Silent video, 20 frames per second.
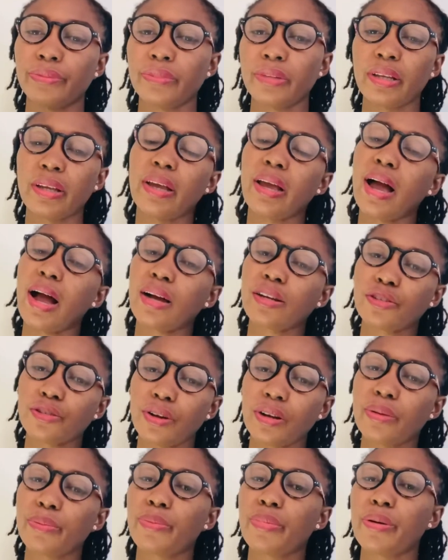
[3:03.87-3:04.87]
It
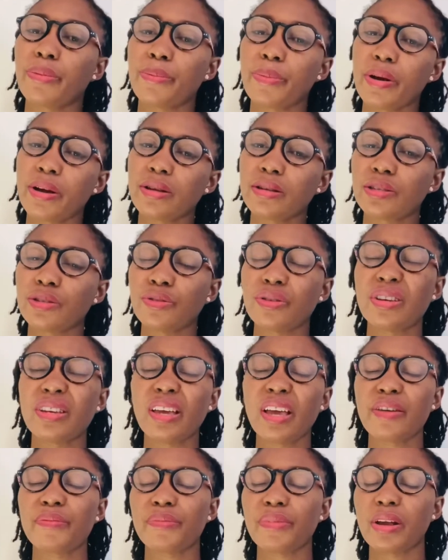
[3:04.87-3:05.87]
actually prepares you. It
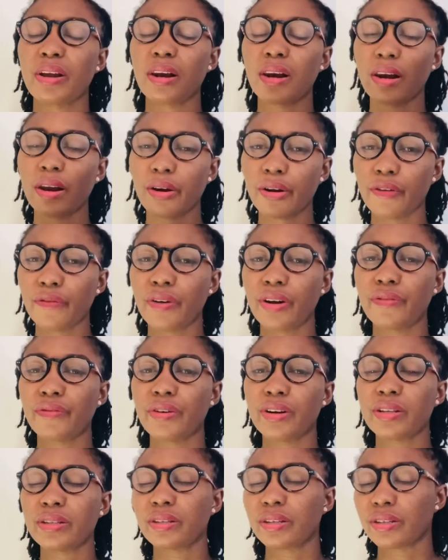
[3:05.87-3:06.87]
gave me a lot of
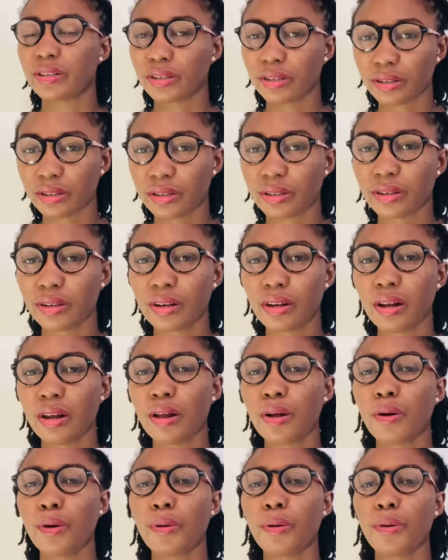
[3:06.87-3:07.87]
advantages
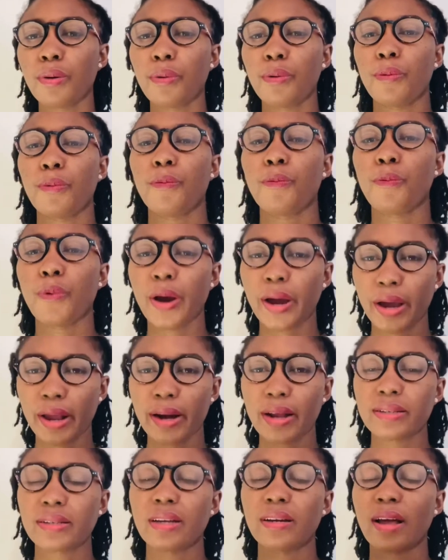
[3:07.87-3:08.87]
working
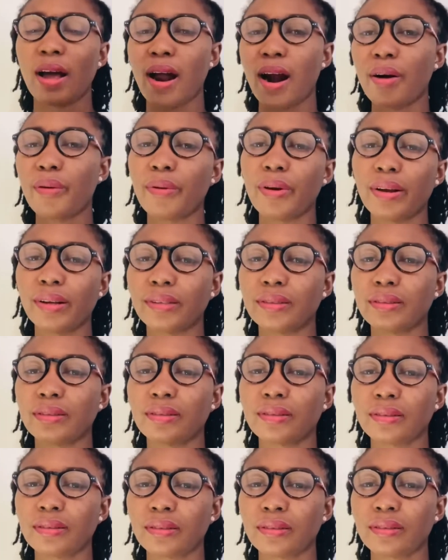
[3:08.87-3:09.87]
as an RN
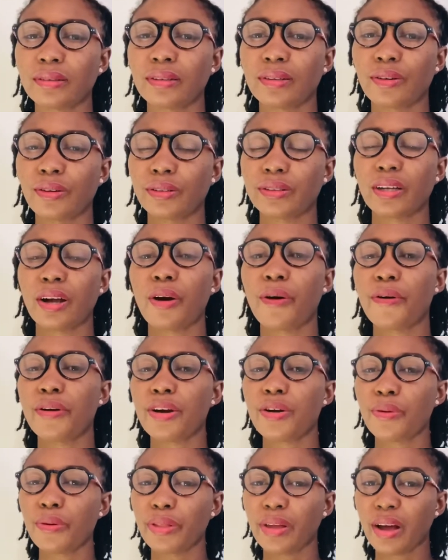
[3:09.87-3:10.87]
because I already
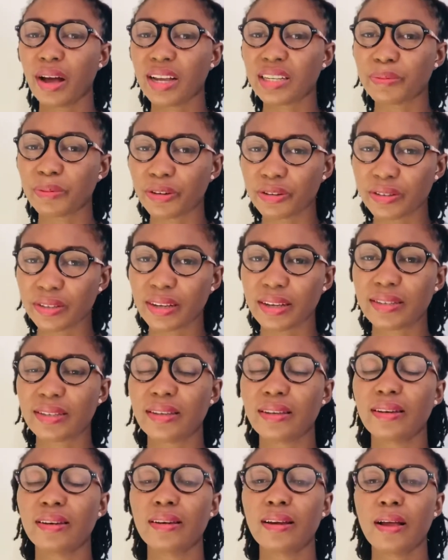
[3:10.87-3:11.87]
know the hospital
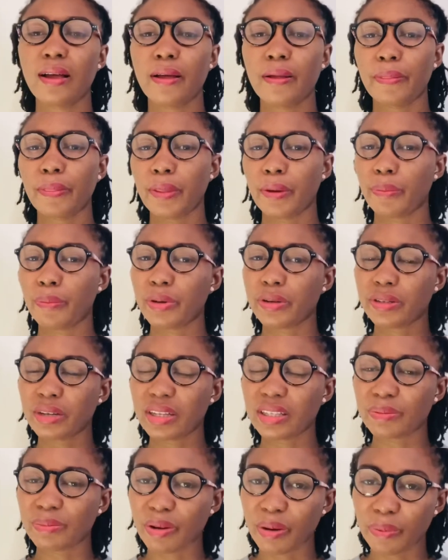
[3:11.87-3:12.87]
setting, the
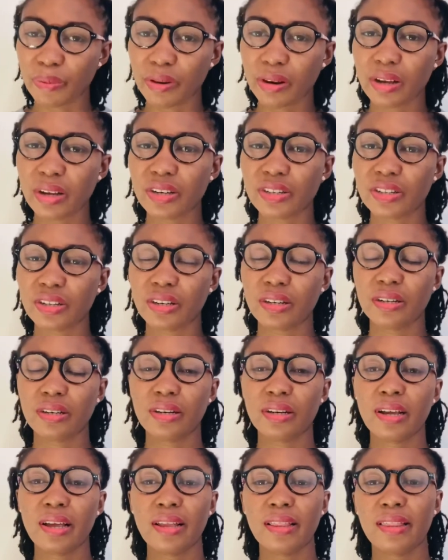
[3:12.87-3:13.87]
patient's population,
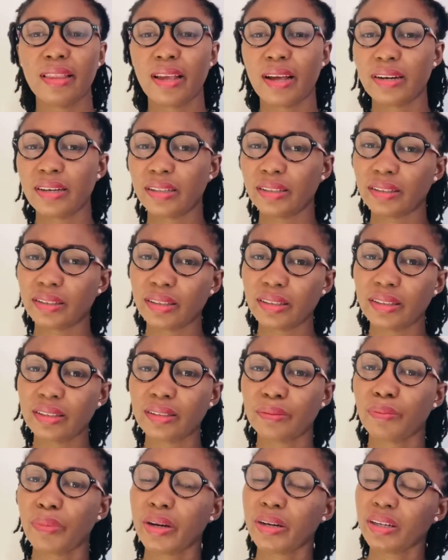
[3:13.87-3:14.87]
their disease
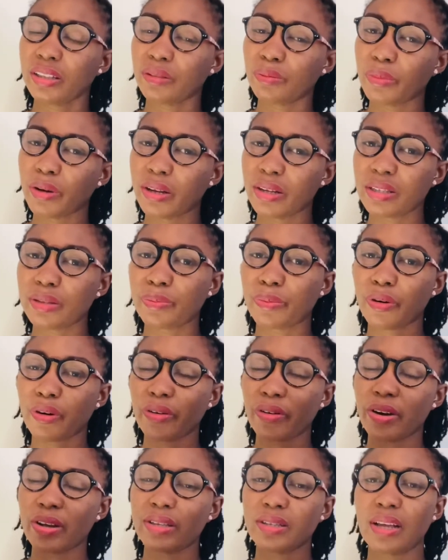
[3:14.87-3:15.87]
management
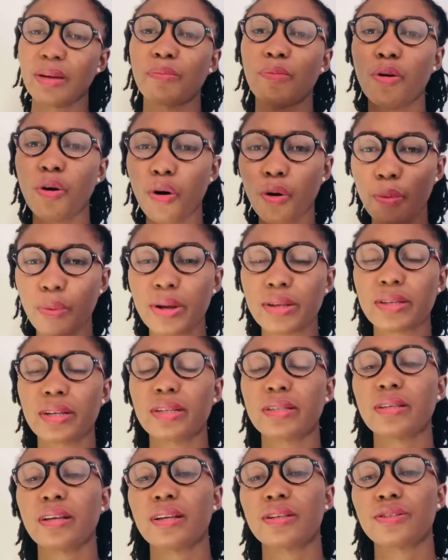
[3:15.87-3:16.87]
progress. I'm always
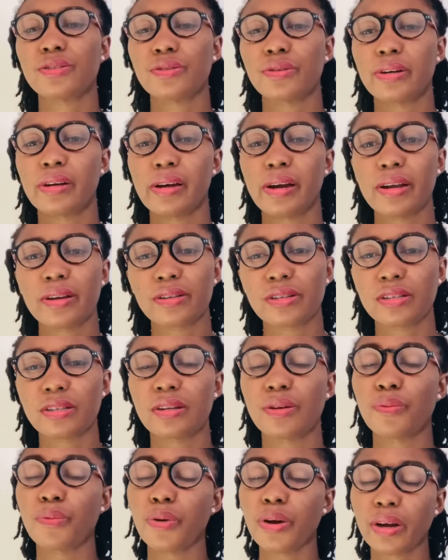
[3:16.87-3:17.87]
attached to the nurses
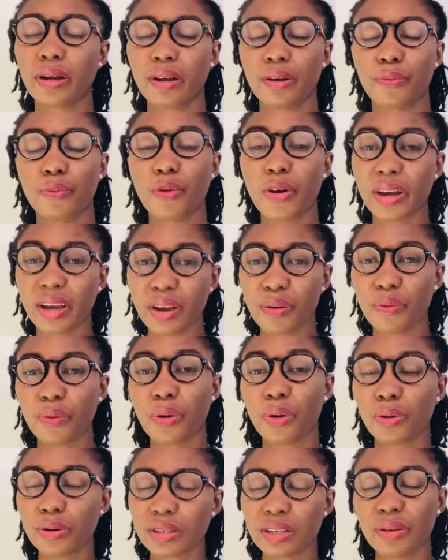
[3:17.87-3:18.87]
and working
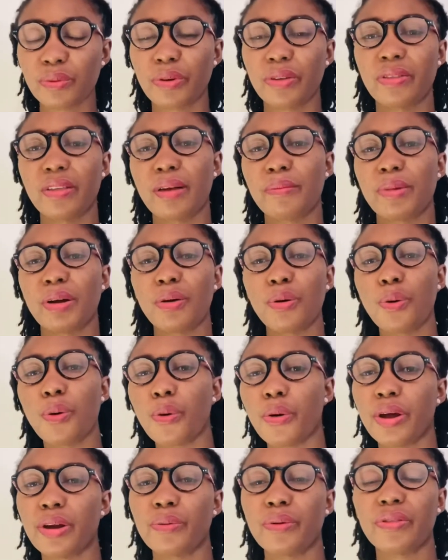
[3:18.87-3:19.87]
closely with them and
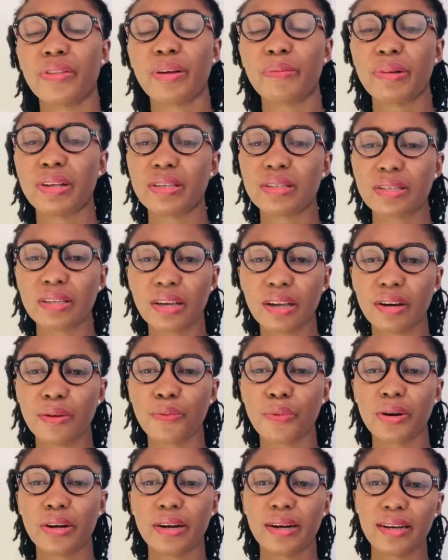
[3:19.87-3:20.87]
going with them and seeing
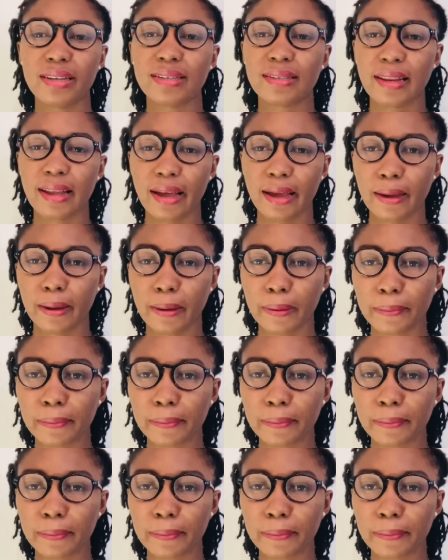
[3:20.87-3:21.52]
what it is like.